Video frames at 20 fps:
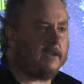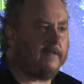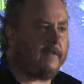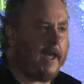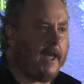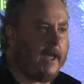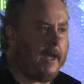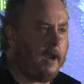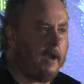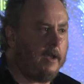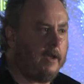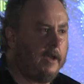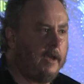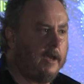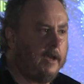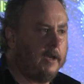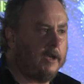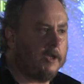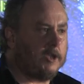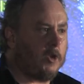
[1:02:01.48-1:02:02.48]
of hell.
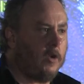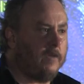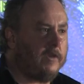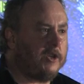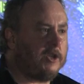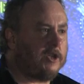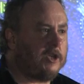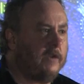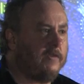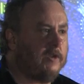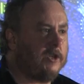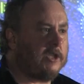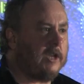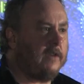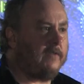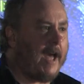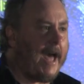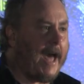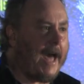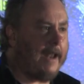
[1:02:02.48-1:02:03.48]
So if
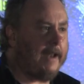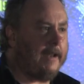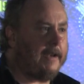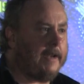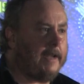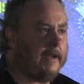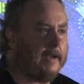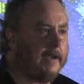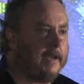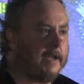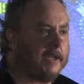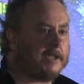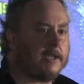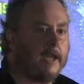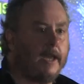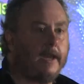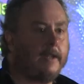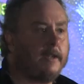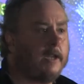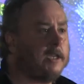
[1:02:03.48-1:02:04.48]
you had an
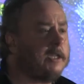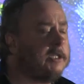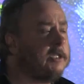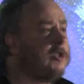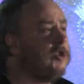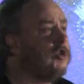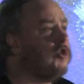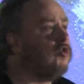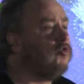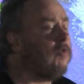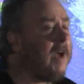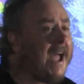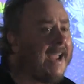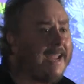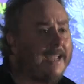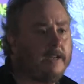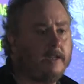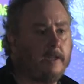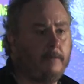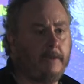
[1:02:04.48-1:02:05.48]
illness, this is a
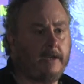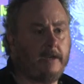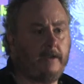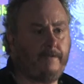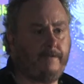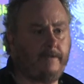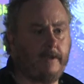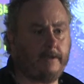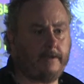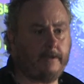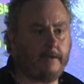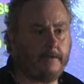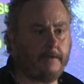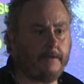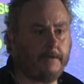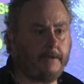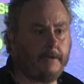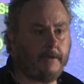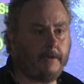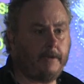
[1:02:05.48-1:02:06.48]
dragon to be defeated.
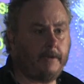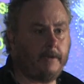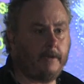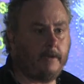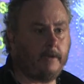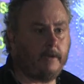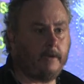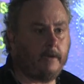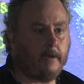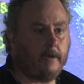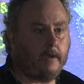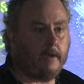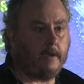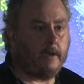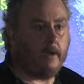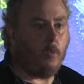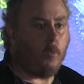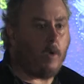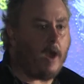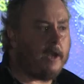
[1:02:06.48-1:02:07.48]

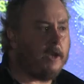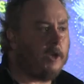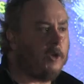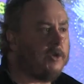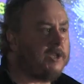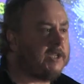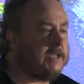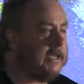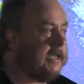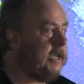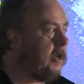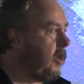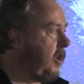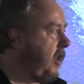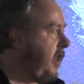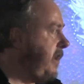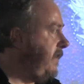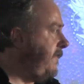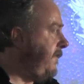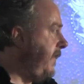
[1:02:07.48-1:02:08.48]
When you see your
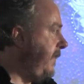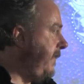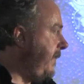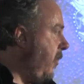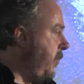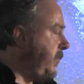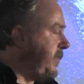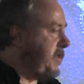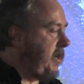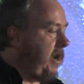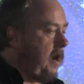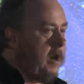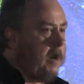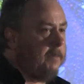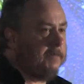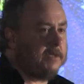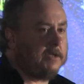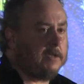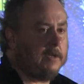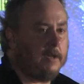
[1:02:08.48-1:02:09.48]
life in those
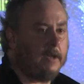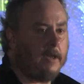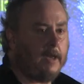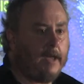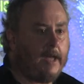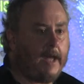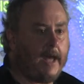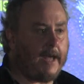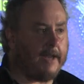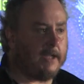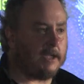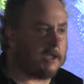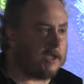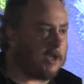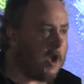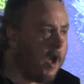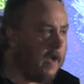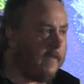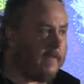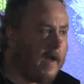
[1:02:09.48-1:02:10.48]
terms, and it's
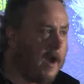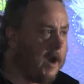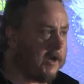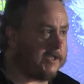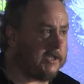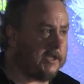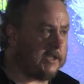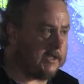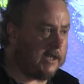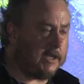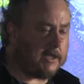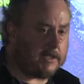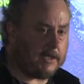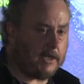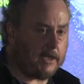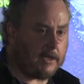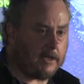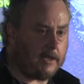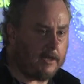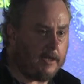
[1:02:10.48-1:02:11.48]
not
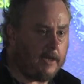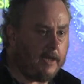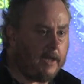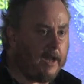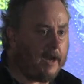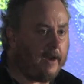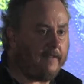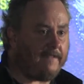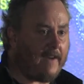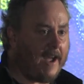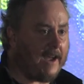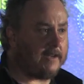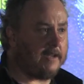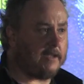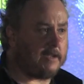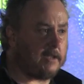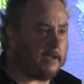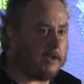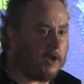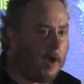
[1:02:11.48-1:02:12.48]
narcissistic, in fact
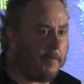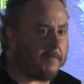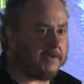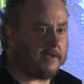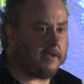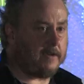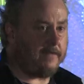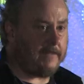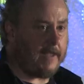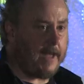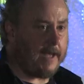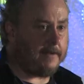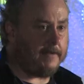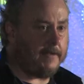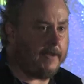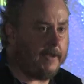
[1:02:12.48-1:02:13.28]
it's the opposite of that,